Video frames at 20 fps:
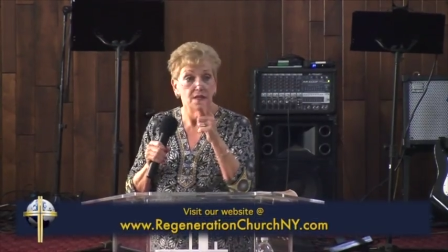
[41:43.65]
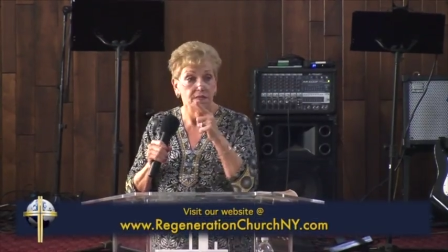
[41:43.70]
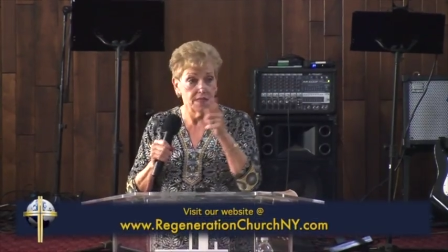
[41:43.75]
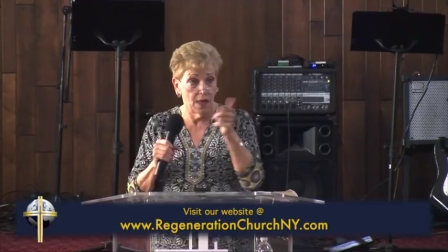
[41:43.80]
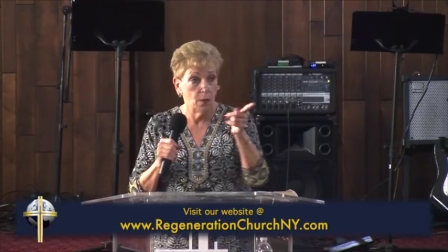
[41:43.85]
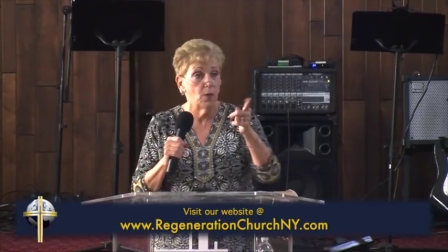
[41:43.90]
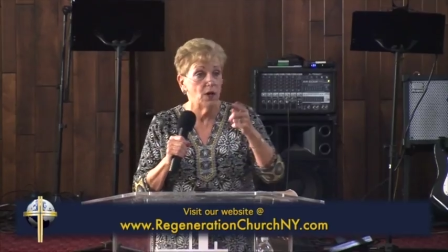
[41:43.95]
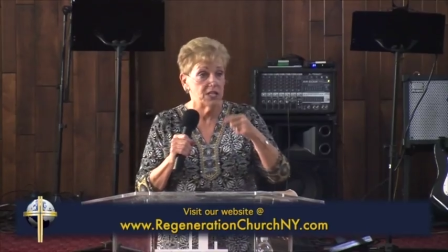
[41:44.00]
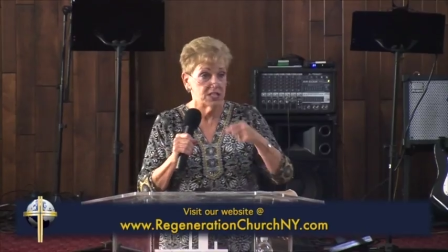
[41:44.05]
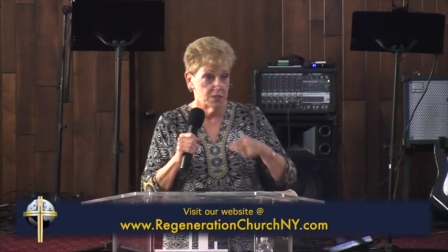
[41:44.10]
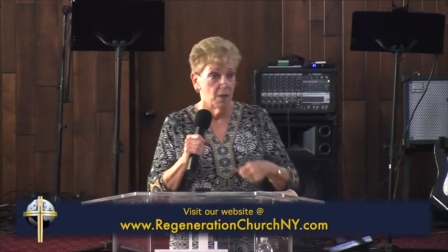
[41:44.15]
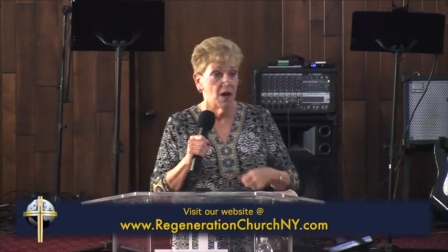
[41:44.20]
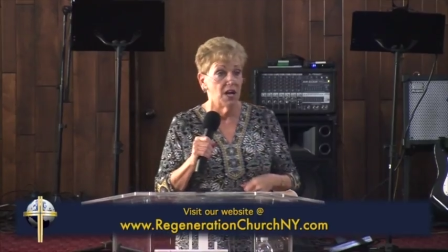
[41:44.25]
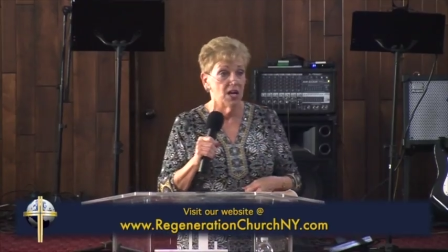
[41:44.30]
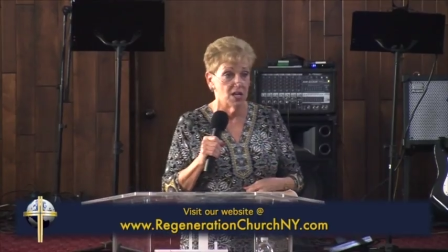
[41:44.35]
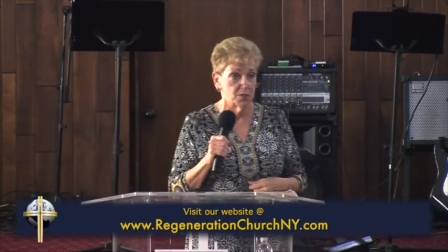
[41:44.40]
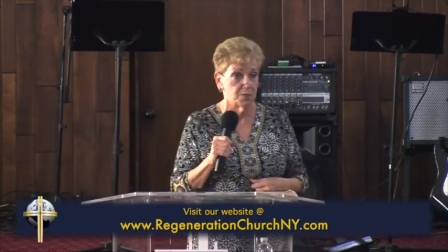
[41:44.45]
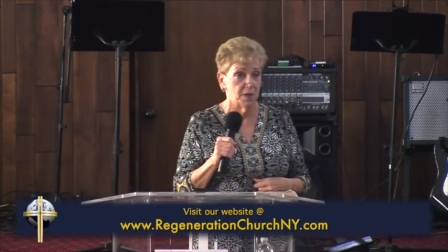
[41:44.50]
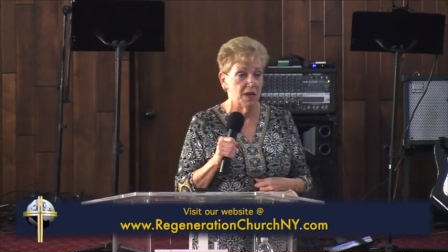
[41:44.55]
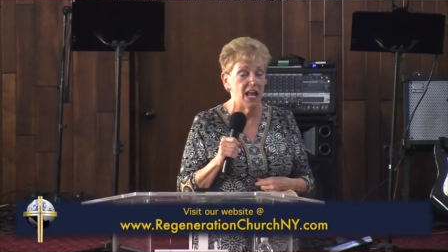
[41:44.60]
They went to my
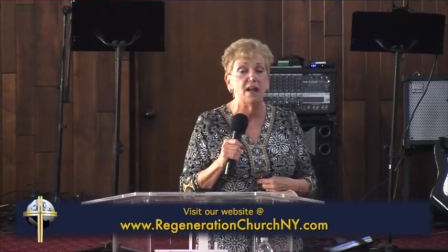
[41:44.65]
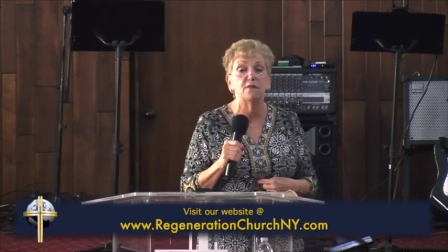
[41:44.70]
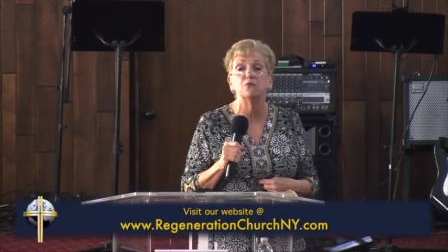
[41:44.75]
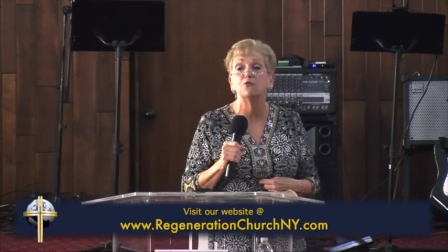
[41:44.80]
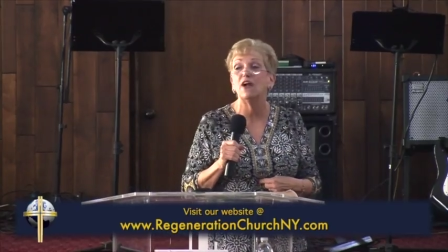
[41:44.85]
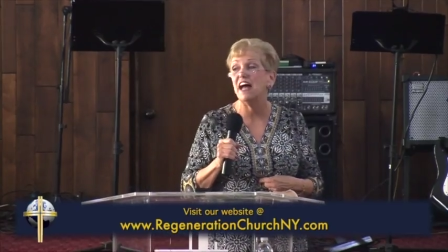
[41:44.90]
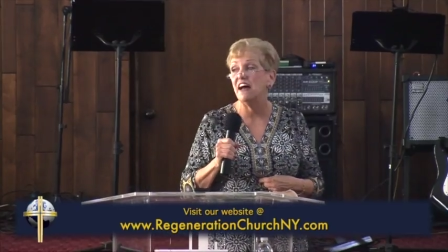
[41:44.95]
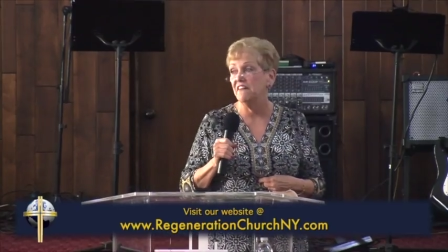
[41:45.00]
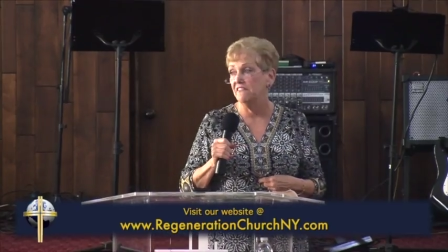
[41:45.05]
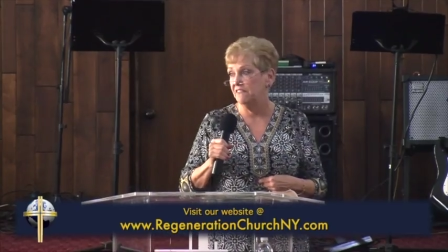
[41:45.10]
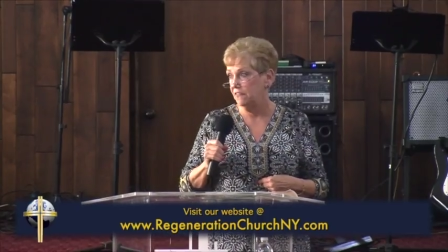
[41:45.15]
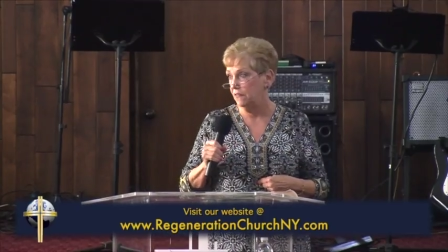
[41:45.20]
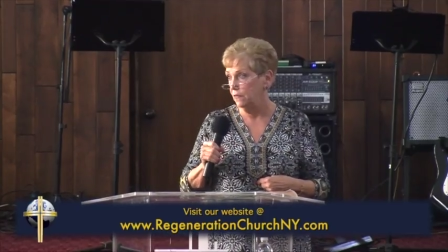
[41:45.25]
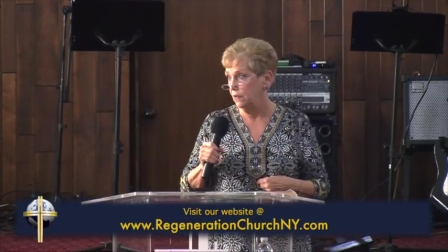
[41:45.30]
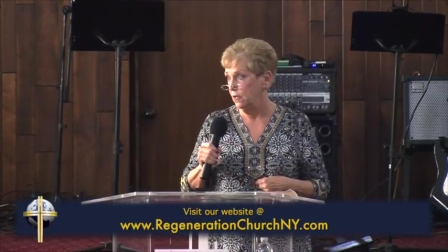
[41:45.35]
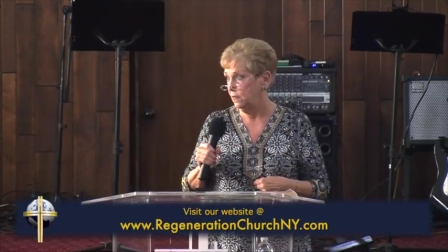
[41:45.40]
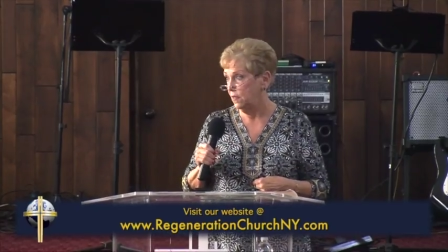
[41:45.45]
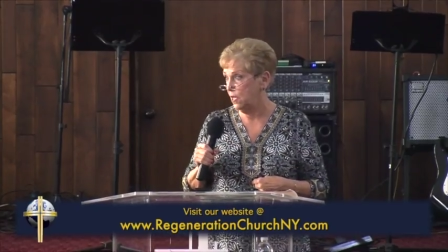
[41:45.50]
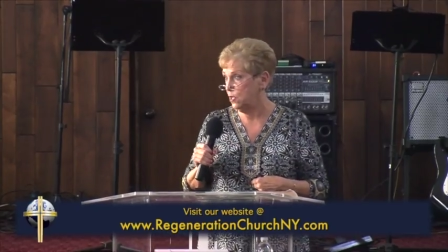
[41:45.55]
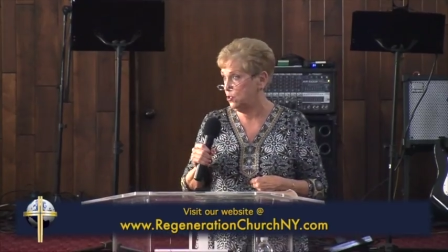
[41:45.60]
husband. Hey, Rev,
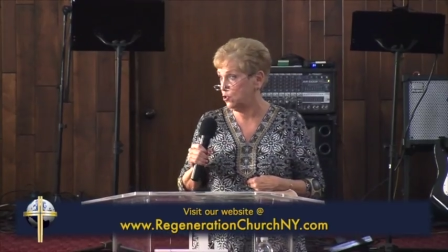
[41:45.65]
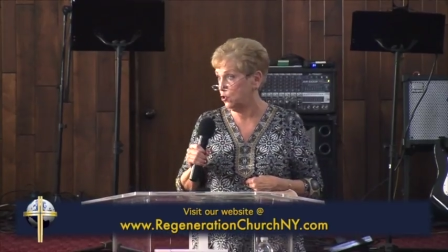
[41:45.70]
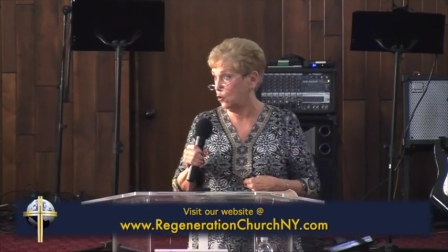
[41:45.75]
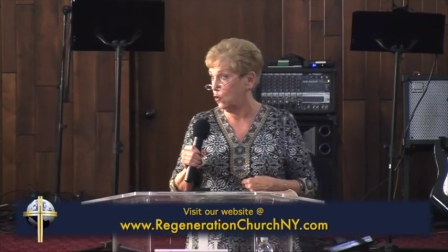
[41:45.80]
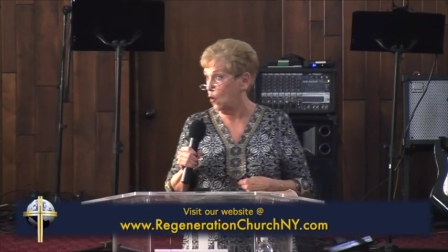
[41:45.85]
they used to